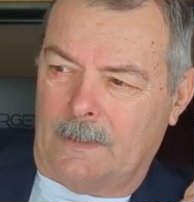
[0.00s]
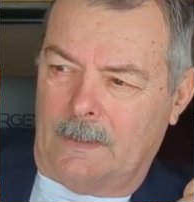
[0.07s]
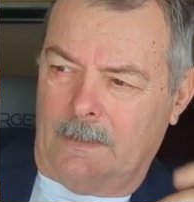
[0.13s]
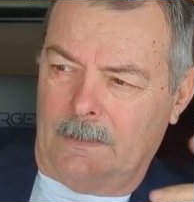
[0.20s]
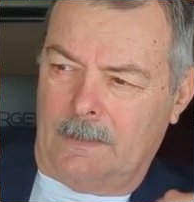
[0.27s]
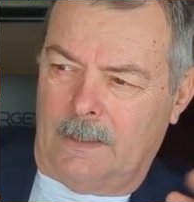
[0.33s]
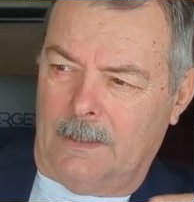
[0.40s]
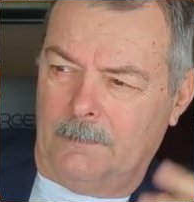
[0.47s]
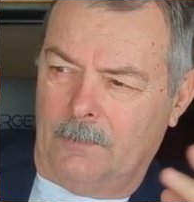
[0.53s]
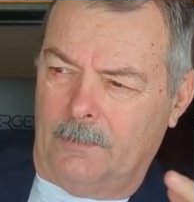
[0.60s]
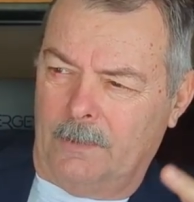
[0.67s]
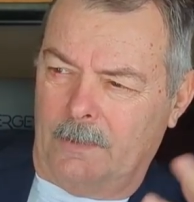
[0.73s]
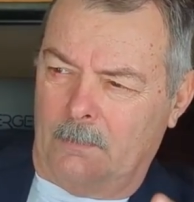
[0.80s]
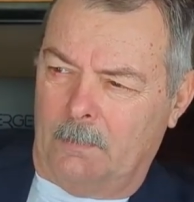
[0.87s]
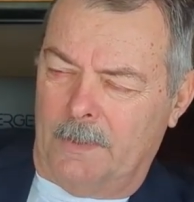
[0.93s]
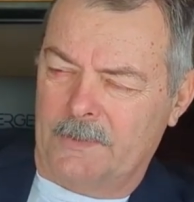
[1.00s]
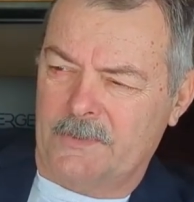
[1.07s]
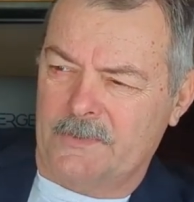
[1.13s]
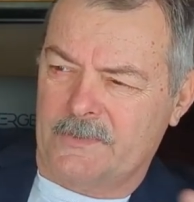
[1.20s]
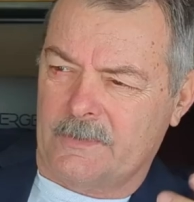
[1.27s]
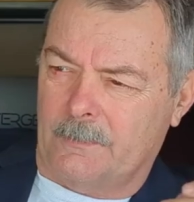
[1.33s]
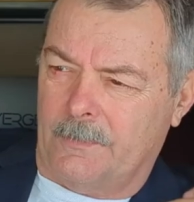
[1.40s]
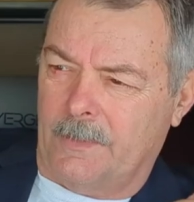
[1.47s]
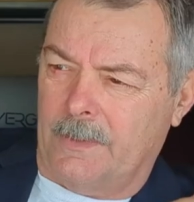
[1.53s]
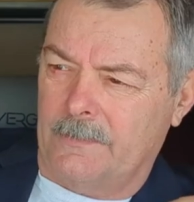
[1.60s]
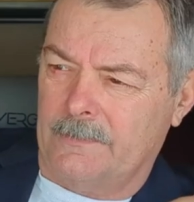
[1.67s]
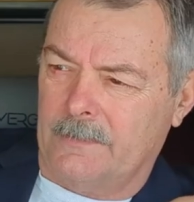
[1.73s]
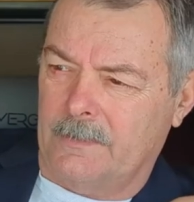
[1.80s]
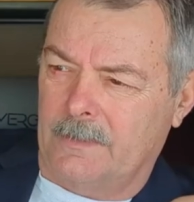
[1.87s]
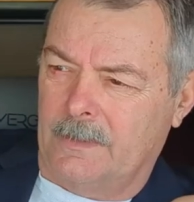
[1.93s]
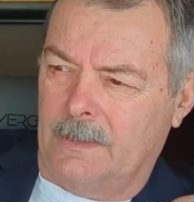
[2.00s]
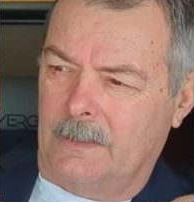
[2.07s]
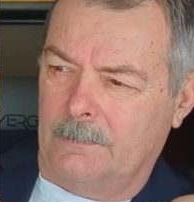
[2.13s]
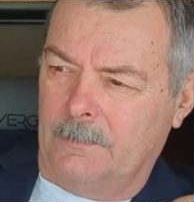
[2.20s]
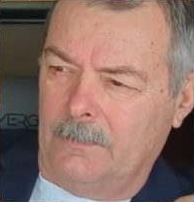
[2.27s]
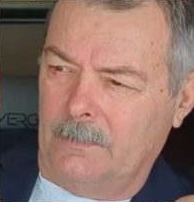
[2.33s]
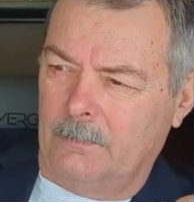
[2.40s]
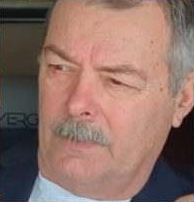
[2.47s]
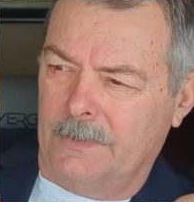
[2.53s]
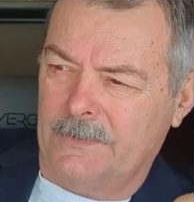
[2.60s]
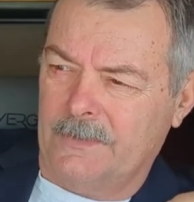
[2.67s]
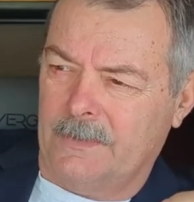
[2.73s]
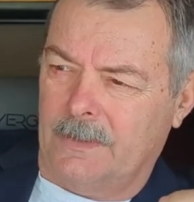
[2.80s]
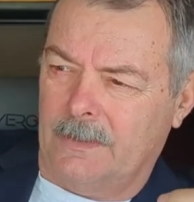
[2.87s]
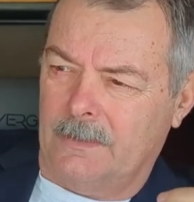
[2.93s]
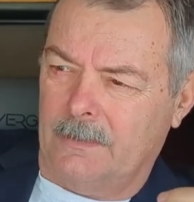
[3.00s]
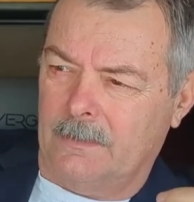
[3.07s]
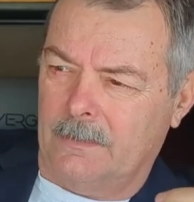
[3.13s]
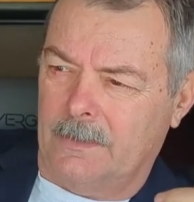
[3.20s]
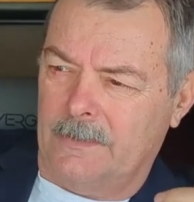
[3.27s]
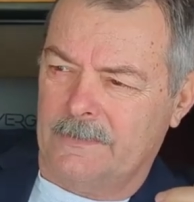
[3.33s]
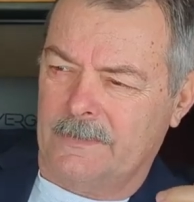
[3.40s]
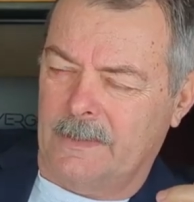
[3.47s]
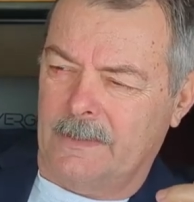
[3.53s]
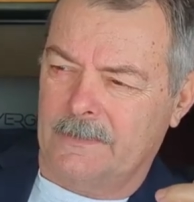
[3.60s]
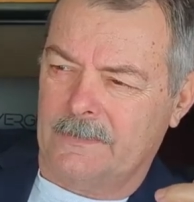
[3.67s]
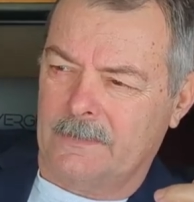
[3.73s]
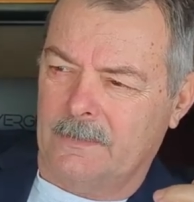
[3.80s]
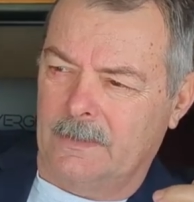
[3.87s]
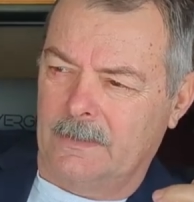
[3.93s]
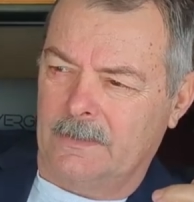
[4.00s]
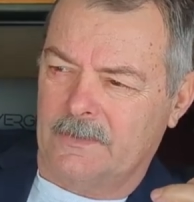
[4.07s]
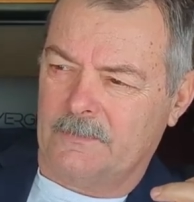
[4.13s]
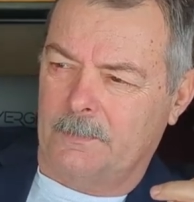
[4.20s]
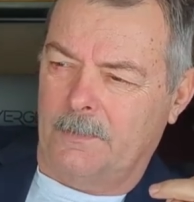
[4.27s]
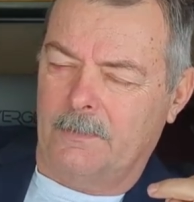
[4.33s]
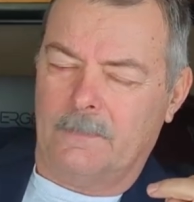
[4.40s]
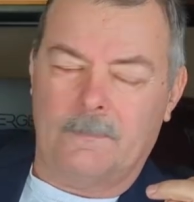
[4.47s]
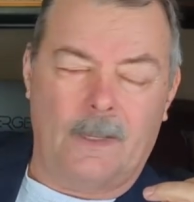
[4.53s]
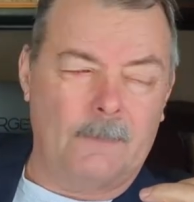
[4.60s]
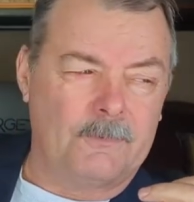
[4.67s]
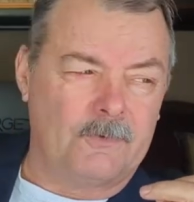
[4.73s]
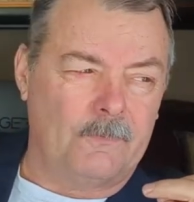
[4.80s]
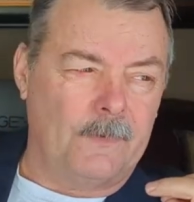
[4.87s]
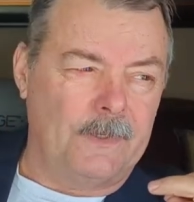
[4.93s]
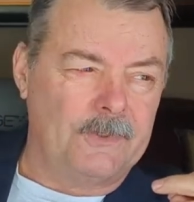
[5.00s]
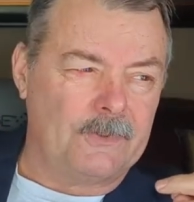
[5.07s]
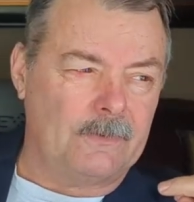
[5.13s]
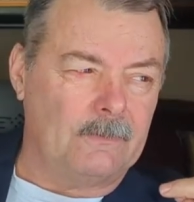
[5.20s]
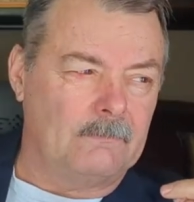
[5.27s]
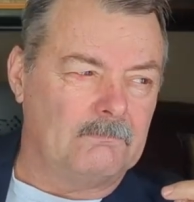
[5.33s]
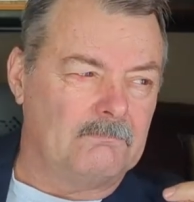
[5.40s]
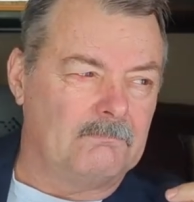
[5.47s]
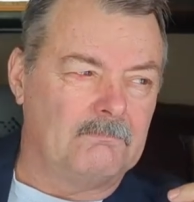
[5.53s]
I'm gonna I'm going to mention some things, and I'm going to mention that these things in the spirit of observation